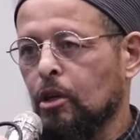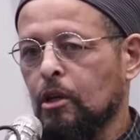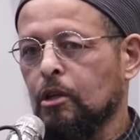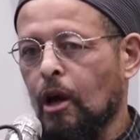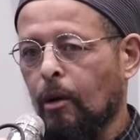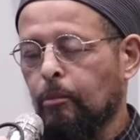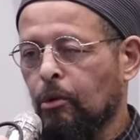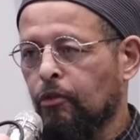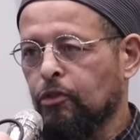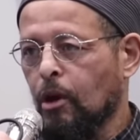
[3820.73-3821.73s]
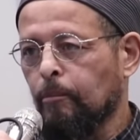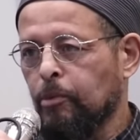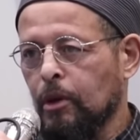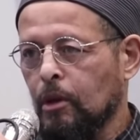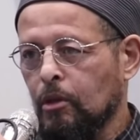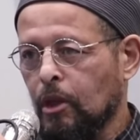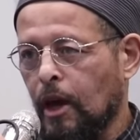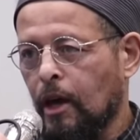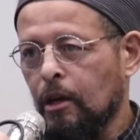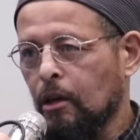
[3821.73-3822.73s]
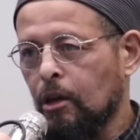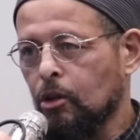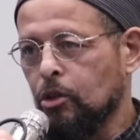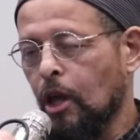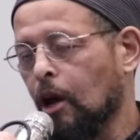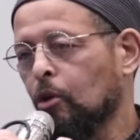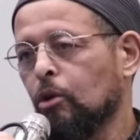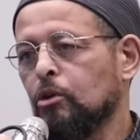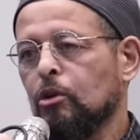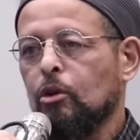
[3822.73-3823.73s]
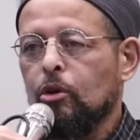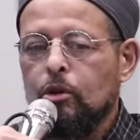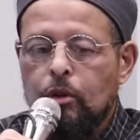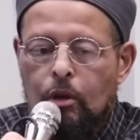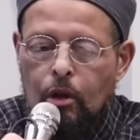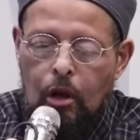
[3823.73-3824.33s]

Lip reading: to end up with something that is not going to look